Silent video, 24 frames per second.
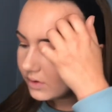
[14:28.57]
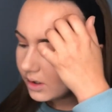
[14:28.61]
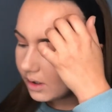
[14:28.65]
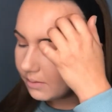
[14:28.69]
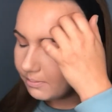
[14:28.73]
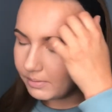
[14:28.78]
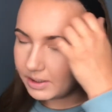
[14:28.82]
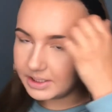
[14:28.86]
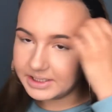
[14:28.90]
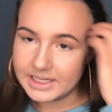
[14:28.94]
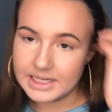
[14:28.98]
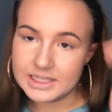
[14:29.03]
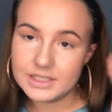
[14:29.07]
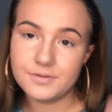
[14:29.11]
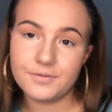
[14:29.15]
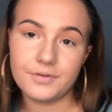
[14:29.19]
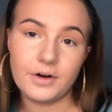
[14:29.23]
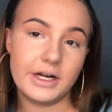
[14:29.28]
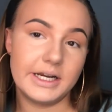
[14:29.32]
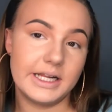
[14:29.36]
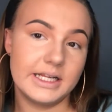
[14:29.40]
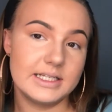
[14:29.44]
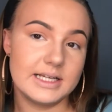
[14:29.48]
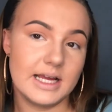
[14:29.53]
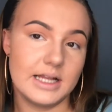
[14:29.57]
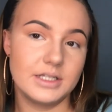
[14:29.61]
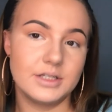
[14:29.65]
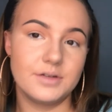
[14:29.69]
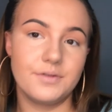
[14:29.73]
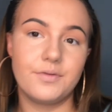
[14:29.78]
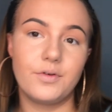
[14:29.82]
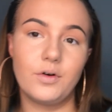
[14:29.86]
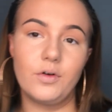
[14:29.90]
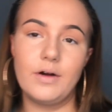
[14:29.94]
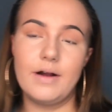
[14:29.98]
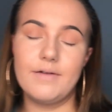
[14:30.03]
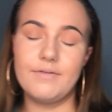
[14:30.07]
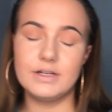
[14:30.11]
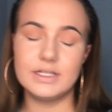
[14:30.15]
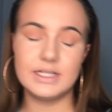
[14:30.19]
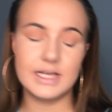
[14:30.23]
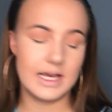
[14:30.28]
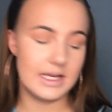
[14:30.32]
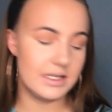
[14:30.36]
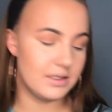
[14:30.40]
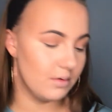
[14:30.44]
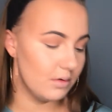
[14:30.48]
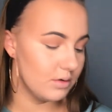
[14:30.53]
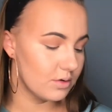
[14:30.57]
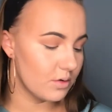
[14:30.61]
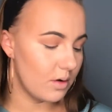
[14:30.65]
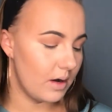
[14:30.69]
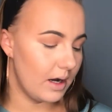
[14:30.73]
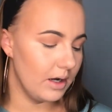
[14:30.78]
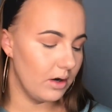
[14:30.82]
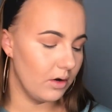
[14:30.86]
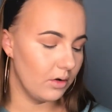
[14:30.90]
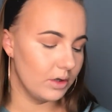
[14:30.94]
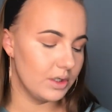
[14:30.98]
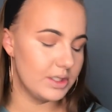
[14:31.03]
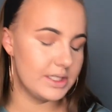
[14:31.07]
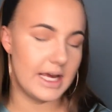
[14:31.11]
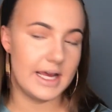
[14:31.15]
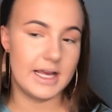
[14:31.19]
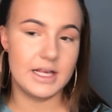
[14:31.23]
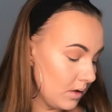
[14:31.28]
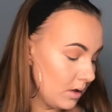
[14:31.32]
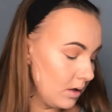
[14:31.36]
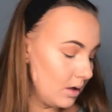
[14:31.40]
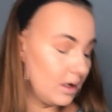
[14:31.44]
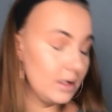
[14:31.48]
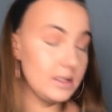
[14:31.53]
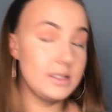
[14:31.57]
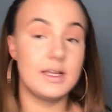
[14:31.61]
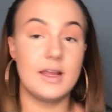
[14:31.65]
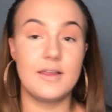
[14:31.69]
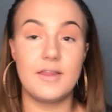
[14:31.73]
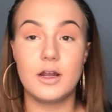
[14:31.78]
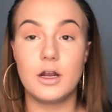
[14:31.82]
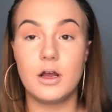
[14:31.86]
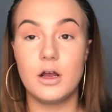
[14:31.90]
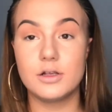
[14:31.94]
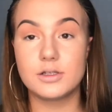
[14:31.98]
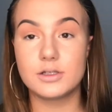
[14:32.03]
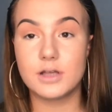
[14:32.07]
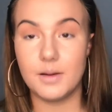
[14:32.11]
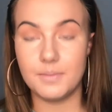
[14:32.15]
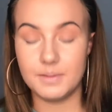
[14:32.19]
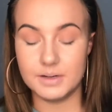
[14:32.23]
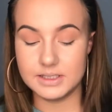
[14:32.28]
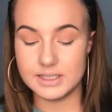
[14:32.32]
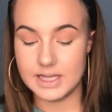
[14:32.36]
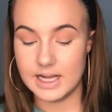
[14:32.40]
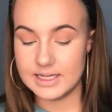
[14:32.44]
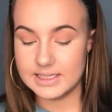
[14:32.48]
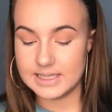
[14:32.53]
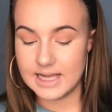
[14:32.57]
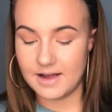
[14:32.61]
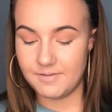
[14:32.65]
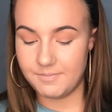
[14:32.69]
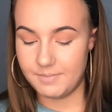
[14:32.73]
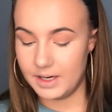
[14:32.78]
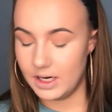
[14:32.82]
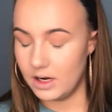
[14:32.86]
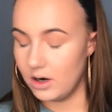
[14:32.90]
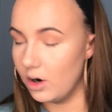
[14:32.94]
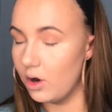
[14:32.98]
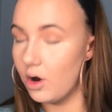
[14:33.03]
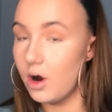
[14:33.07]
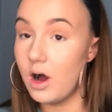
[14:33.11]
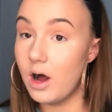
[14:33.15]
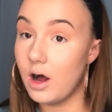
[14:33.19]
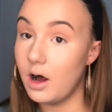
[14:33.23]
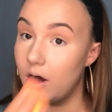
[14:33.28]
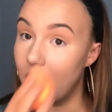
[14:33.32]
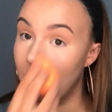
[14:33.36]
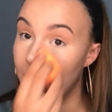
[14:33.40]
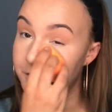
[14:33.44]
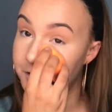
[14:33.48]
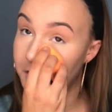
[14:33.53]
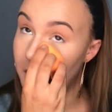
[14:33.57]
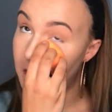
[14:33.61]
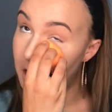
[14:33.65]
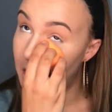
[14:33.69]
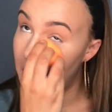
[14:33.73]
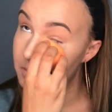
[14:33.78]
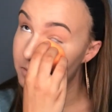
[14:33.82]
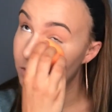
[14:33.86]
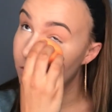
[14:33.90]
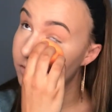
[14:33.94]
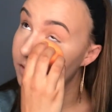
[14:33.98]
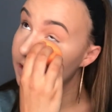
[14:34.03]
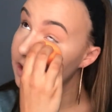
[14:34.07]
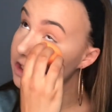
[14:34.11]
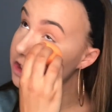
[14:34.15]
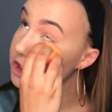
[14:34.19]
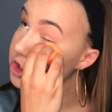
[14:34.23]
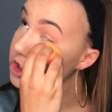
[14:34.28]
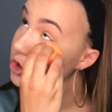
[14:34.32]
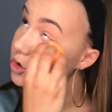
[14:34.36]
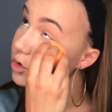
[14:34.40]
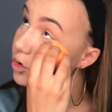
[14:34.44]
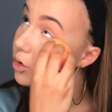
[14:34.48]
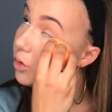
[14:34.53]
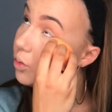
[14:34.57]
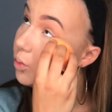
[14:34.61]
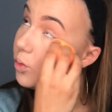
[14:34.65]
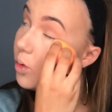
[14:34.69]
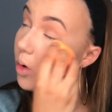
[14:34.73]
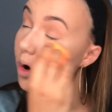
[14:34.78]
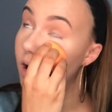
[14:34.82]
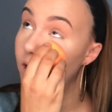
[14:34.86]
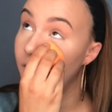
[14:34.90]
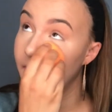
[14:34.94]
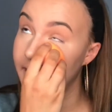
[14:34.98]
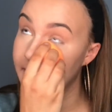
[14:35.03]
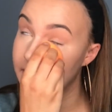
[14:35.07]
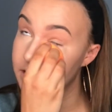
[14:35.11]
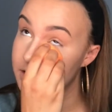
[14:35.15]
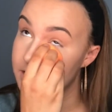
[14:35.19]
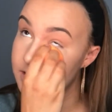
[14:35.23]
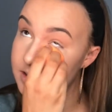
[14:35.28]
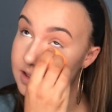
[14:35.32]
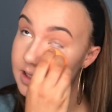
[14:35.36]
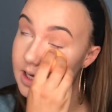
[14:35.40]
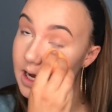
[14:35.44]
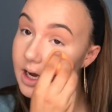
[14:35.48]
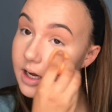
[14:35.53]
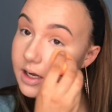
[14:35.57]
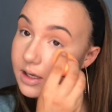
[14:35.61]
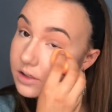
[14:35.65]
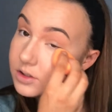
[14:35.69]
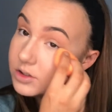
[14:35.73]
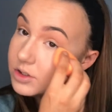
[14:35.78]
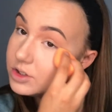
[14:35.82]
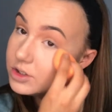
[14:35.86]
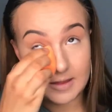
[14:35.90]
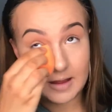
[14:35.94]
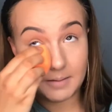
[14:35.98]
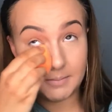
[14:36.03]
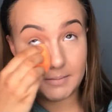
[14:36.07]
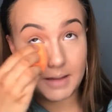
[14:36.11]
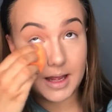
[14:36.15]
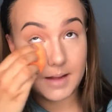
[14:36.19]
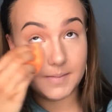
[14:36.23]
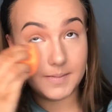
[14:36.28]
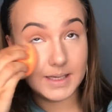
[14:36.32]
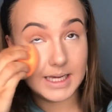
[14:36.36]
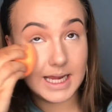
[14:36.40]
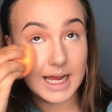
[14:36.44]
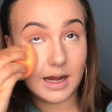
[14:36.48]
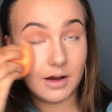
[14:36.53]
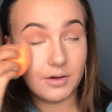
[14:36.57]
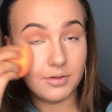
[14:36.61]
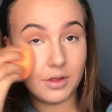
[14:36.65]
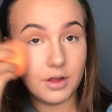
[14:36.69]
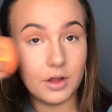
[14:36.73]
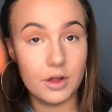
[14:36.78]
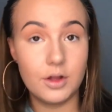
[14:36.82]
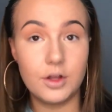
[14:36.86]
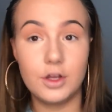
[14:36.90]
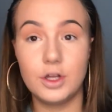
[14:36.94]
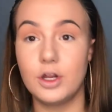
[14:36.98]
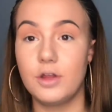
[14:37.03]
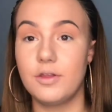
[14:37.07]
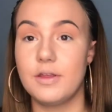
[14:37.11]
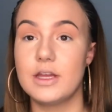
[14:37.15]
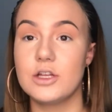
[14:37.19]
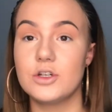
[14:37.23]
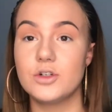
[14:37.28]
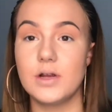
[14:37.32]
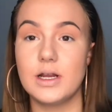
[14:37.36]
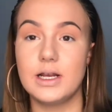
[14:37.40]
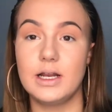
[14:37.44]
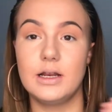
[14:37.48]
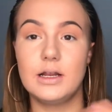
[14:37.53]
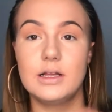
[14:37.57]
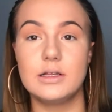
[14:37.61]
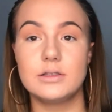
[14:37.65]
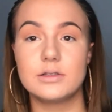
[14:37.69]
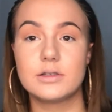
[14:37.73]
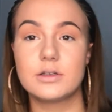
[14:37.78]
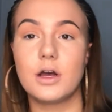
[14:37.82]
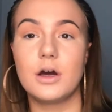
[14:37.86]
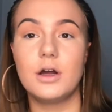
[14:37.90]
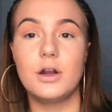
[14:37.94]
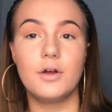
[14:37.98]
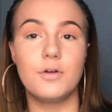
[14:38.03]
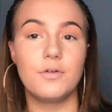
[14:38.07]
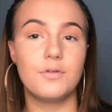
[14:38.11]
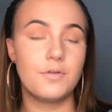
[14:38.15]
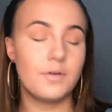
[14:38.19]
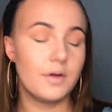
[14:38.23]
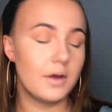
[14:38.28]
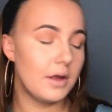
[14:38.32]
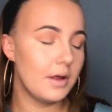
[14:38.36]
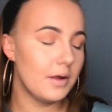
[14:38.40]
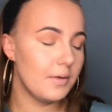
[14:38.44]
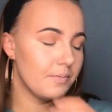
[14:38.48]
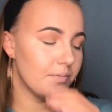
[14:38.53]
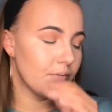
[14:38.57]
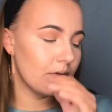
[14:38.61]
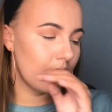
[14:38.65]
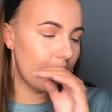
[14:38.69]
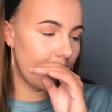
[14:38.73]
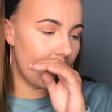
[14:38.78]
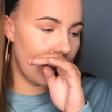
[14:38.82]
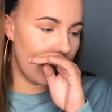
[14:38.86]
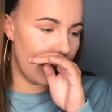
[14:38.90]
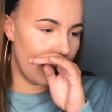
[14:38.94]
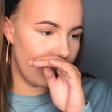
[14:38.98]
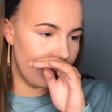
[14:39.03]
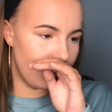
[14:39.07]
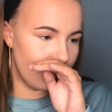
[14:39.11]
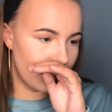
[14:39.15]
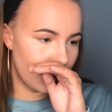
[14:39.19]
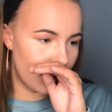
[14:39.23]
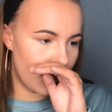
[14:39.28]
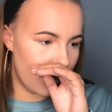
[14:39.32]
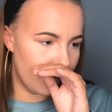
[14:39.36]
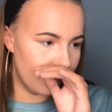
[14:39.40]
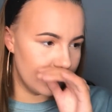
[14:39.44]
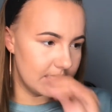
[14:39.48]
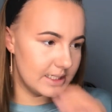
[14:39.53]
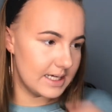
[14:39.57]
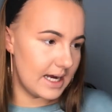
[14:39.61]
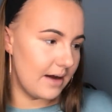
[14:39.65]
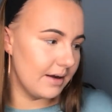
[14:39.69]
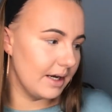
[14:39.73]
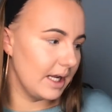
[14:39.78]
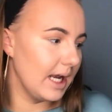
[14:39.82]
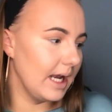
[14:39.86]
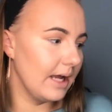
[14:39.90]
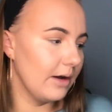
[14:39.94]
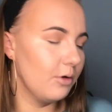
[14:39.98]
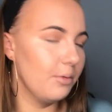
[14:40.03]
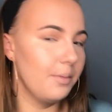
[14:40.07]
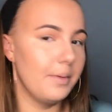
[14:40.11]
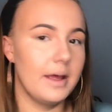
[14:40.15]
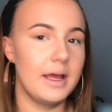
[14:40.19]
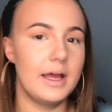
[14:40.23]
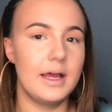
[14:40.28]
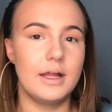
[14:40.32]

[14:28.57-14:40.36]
Monday to Friday, 10 to 4 every day, so it was quite long days. I'd say the last couple of days have been a lot harder. I'm not really sure why as such. I think maybe now that, you know, the adrenaline's kind of coming down a little bit,